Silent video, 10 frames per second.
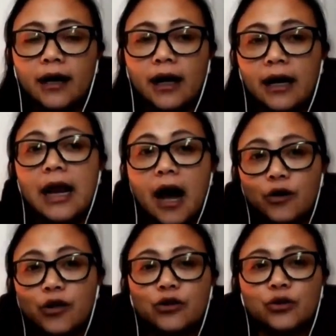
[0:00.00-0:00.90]
allow
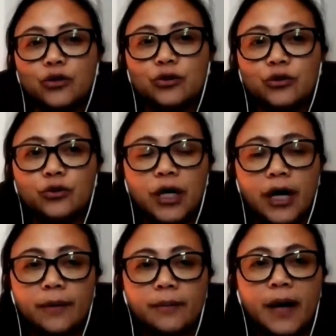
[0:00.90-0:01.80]
you to
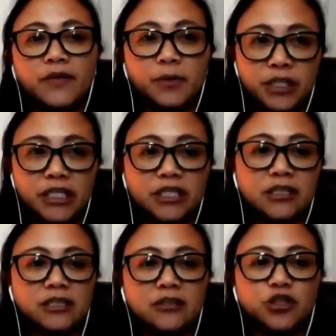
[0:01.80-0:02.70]
have the British
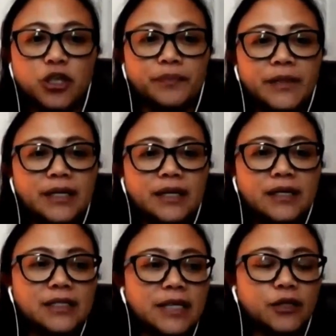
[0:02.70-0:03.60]
citizenship
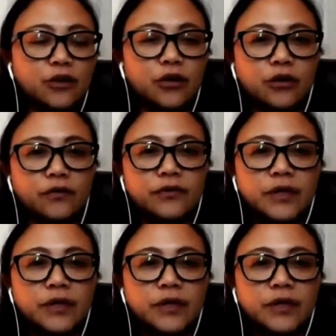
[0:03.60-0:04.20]
instead of,